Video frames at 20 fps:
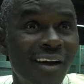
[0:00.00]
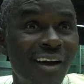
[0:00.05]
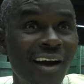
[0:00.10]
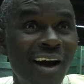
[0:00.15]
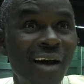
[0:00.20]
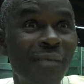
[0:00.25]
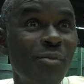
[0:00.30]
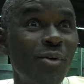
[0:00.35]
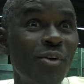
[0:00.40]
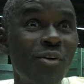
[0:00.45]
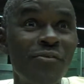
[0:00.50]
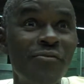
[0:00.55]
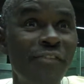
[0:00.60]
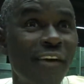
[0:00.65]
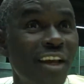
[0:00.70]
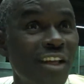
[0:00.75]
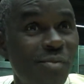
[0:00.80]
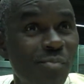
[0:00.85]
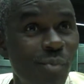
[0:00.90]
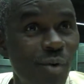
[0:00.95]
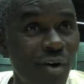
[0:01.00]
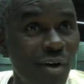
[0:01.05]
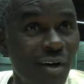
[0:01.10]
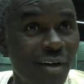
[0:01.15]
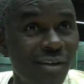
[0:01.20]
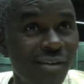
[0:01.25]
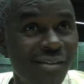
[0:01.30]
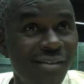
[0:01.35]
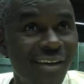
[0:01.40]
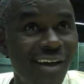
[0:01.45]
I'm not on Facebook.
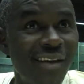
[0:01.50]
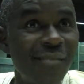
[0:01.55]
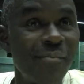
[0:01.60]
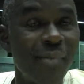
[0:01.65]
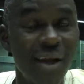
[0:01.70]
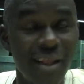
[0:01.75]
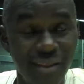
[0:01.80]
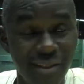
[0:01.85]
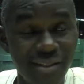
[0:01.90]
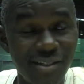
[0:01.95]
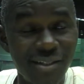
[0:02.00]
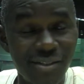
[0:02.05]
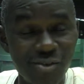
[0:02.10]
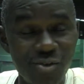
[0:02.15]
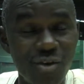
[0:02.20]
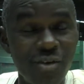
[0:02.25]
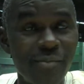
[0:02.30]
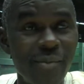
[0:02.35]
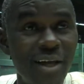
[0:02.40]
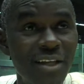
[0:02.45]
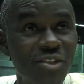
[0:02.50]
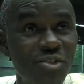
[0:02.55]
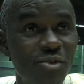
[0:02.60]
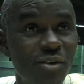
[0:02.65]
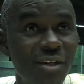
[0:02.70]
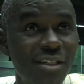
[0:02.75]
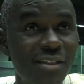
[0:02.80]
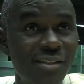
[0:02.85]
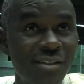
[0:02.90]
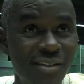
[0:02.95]
And by, this is all by
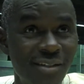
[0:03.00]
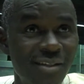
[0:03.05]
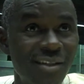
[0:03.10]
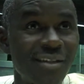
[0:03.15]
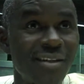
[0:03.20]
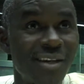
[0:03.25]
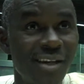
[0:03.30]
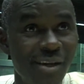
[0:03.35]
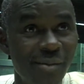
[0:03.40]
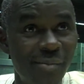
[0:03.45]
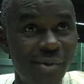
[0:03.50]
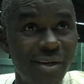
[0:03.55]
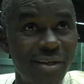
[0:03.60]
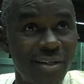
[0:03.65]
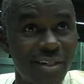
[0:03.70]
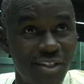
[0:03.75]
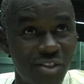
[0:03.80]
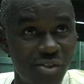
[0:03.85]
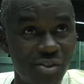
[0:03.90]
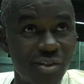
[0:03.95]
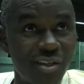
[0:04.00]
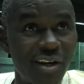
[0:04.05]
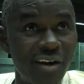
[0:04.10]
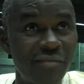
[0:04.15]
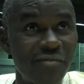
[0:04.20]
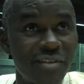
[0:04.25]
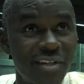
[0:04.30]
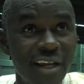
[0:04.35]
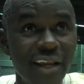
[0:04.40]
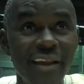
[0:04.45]
choice. This is a deliberate decision that
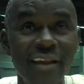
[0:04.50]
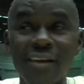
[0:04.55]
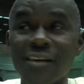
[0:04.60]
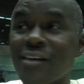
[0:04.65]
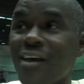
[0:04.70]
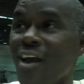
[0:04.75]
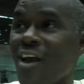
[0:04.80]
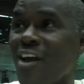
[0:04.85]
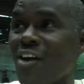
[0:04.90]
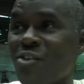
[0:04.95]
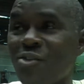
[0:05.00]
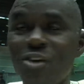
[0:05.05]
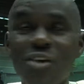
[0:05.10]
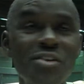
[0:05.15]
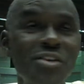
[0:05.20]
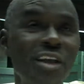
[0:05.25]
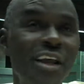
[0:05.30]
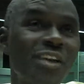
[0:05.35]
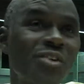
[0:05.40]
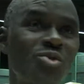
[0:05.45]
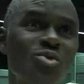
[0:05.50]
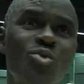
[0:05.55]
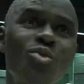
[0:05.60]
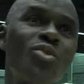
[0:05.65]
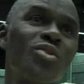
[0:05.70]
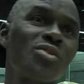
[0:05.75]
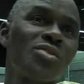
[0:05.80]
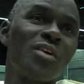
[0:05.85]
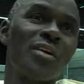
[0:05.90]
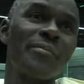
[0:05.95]
I've taken not to get too
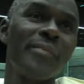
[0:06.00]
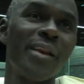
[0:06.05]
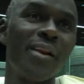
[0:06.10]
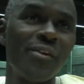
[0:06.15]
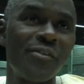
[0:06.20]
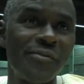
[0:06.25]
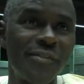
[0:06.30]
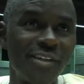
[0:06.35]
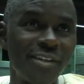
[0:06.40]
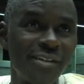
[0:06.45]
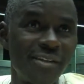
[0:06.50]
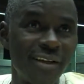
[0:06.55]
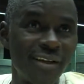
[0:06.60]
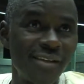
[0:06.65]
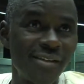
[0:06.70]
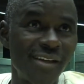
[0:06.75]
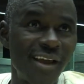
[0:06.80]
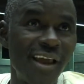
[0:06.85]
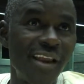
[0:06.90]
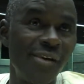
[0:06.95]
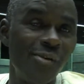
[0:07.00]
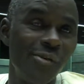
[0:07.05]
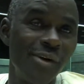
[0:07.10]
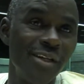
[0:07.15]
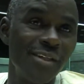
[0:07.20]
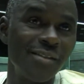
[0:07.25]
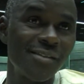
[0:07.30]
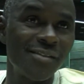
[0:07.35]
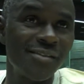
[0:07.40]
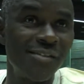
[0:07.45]
hooked on many of these things
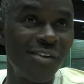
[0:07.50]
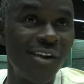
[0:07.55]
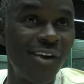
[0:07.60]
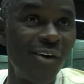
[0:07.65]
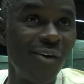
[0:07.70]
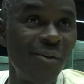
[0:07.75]
anyways, you know.